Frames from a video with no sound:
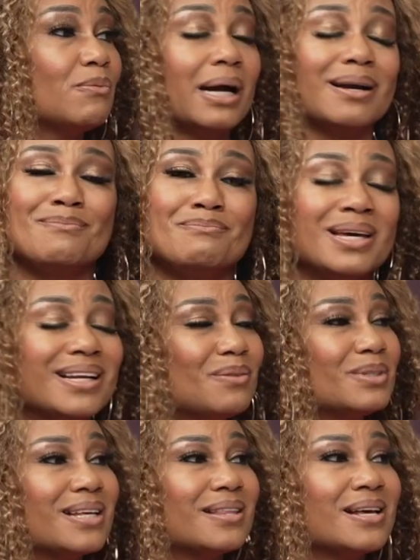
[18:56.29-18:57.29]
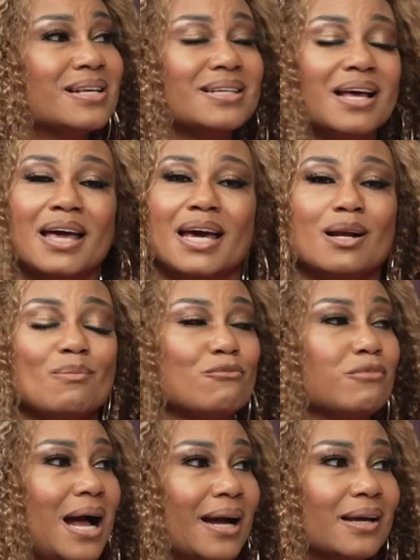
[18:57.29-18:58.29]
I committed to this and I'm
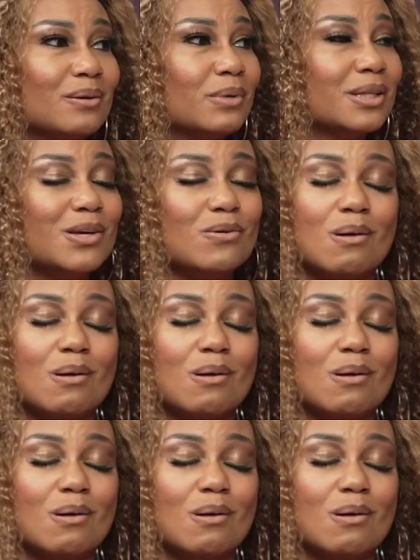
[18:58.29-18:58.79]
rocking with you.